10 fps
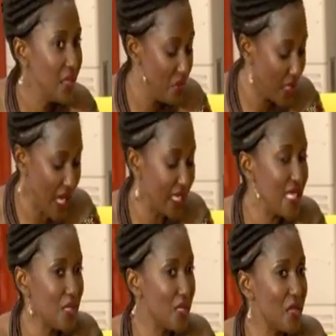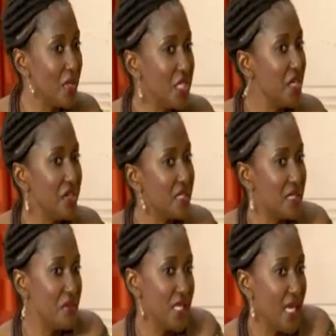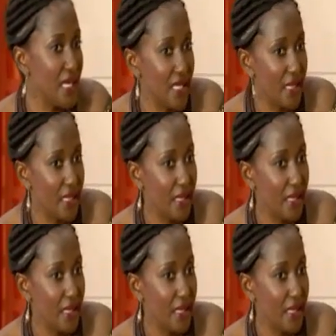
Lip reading: Regardless whether we're sharing the same DNA.